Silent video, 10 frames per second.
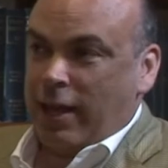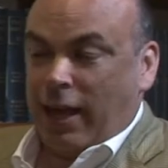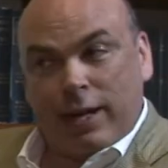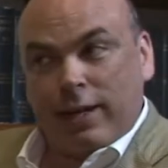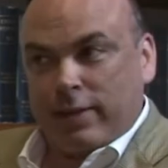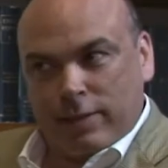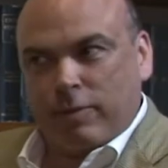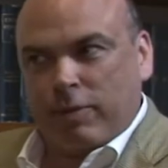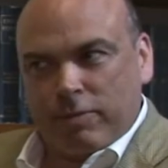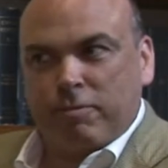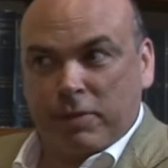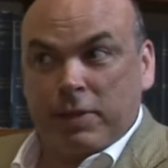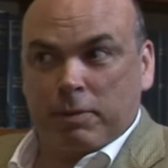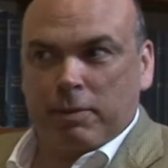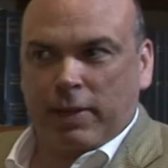and actually with
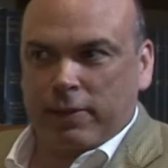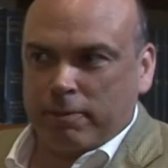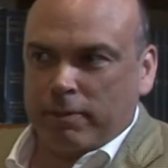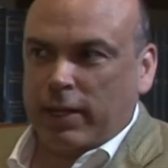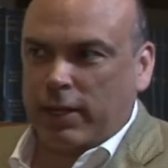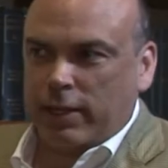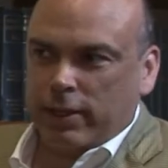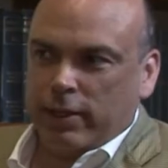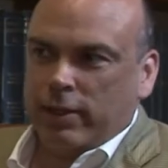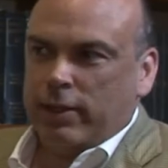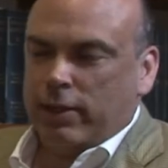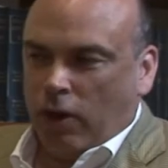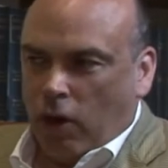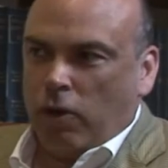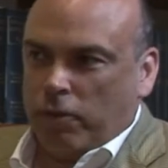reasonable amounts of money
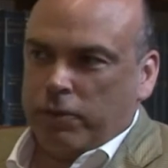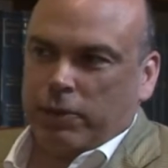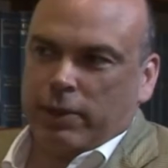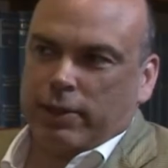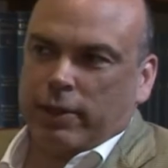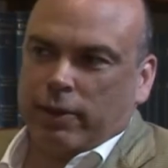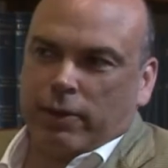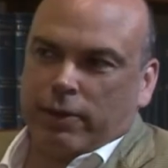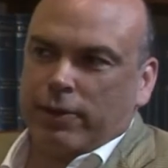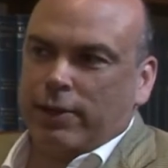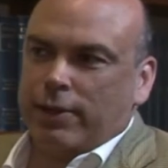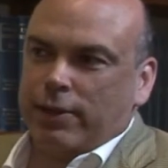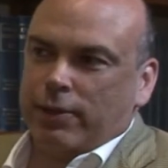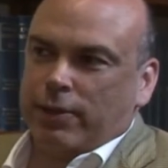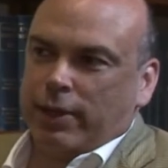off doing technology in
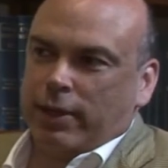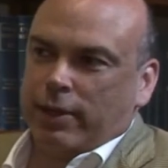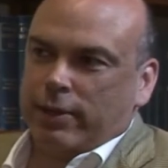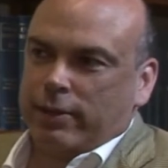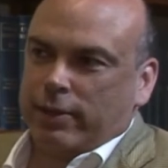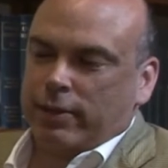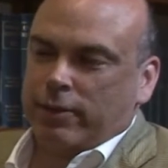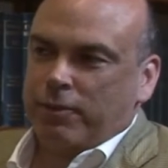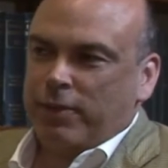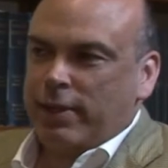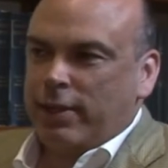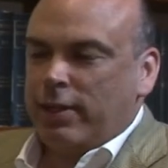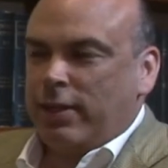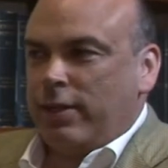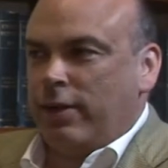the UK. So,
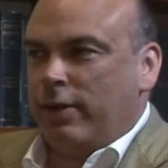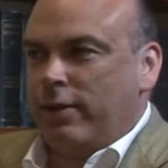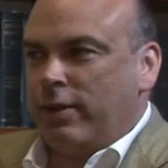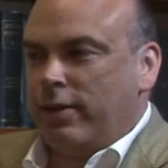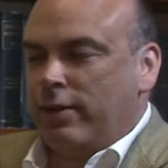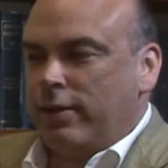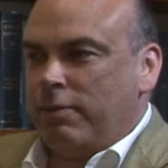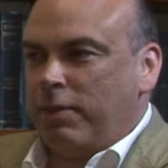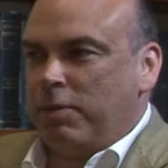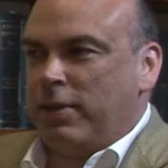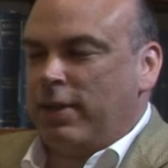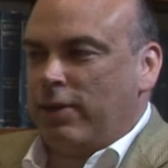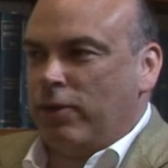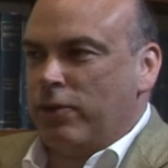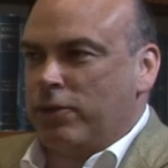you know, maybe a
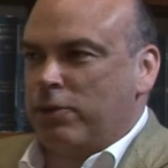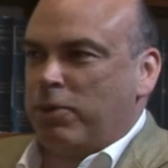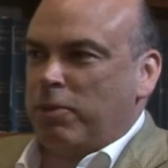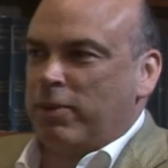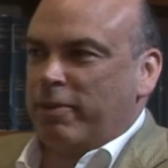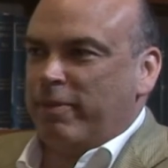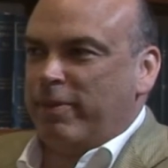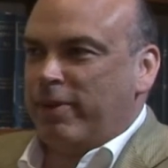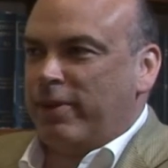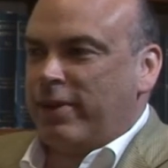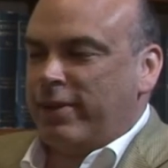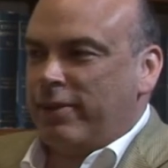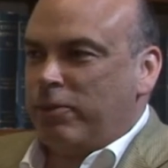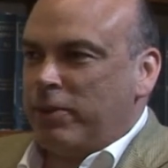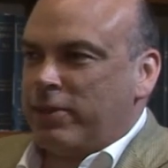technology is a problem, but
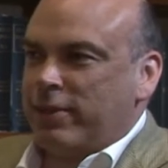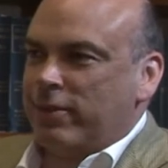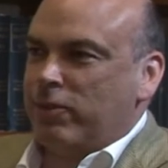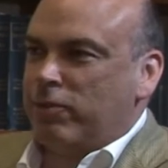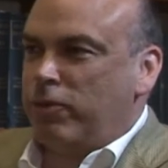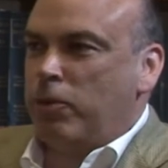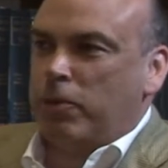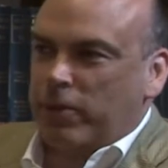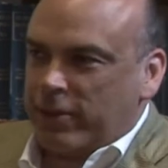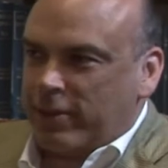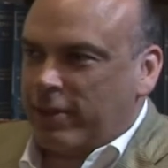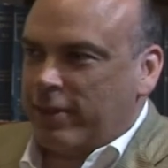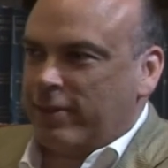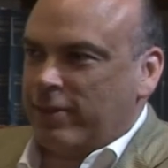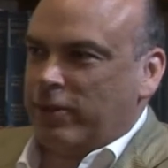you always tend to look forward
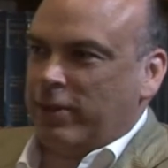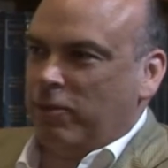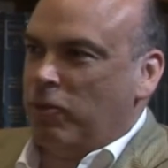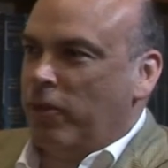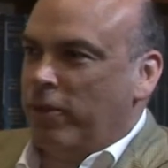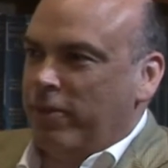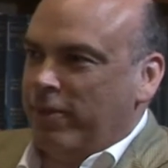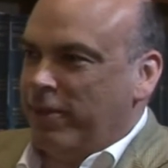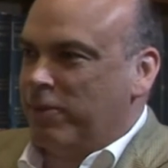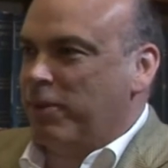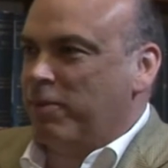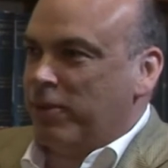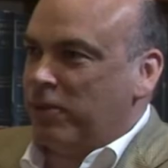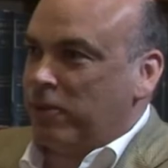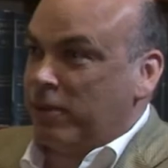into looking at what these people
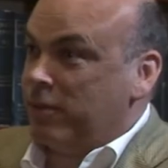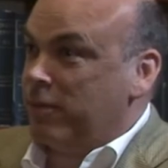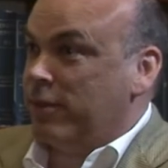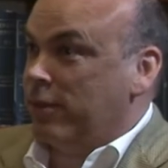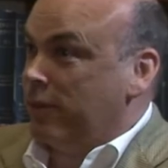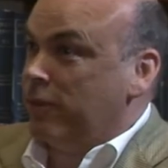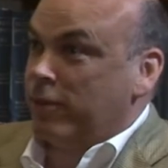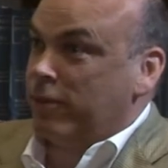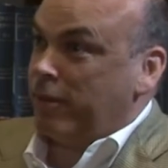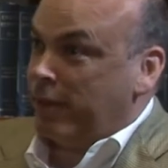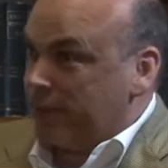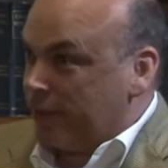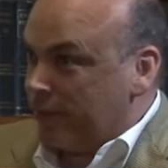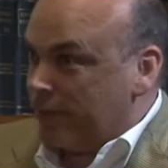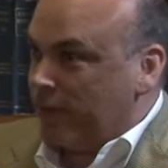are doing. Some of the things they're doing are
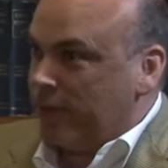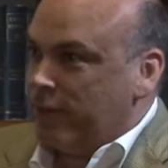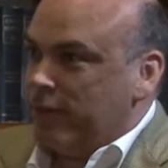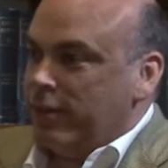amazing as well.